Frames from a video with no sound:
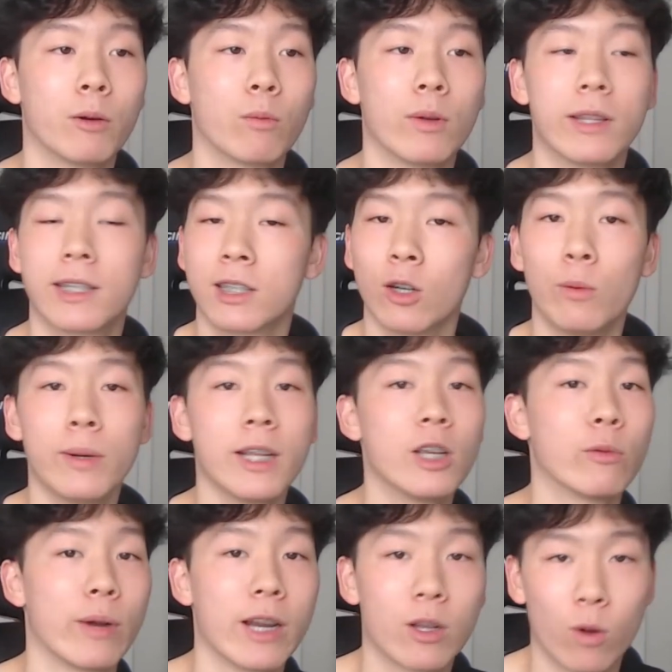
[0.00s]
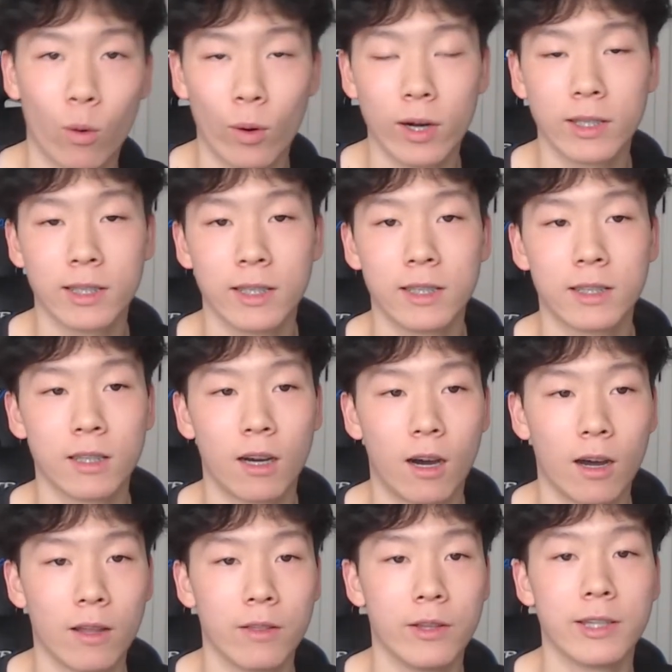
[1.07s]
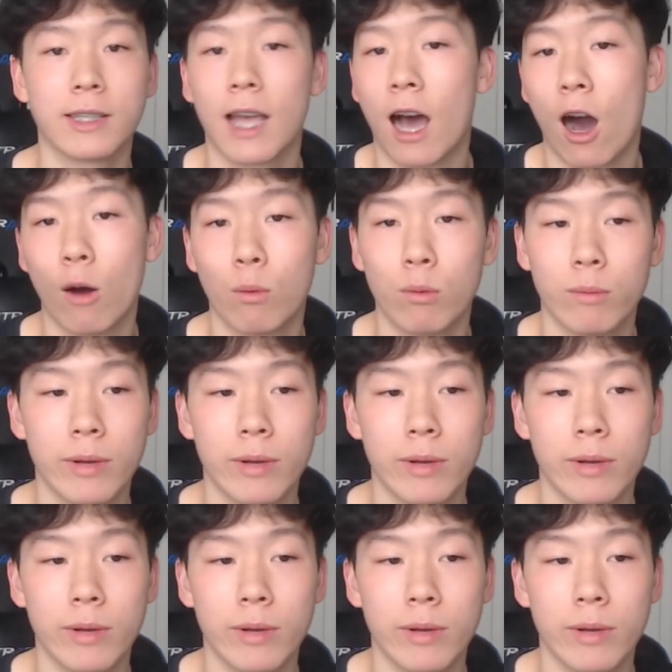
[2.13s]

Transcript: with so many great choruses on this album,